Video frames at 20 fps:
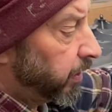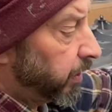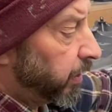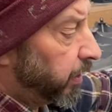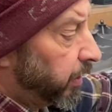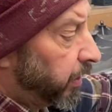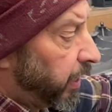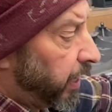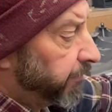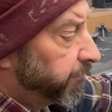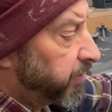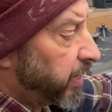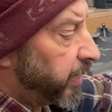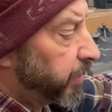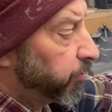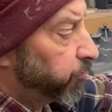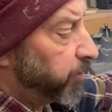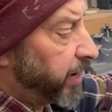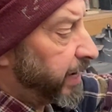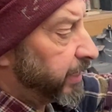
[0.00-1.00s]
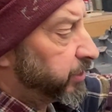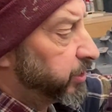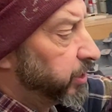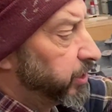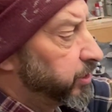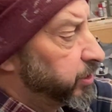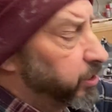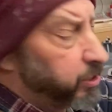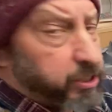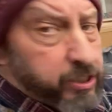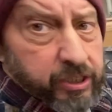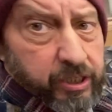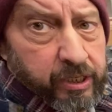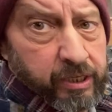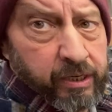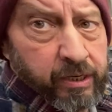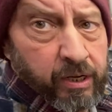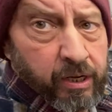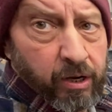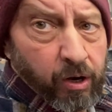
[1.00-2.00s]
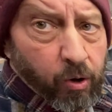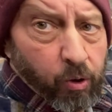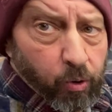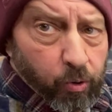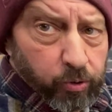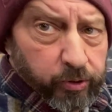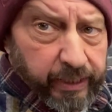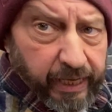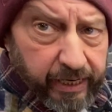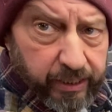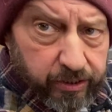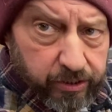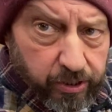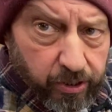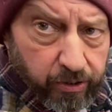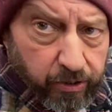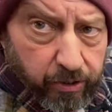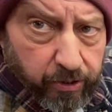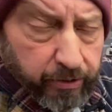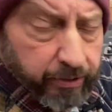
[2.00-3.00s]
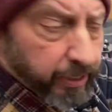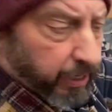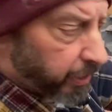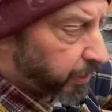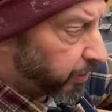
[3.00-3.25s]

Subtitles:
I've got a ratchet just to hold and turn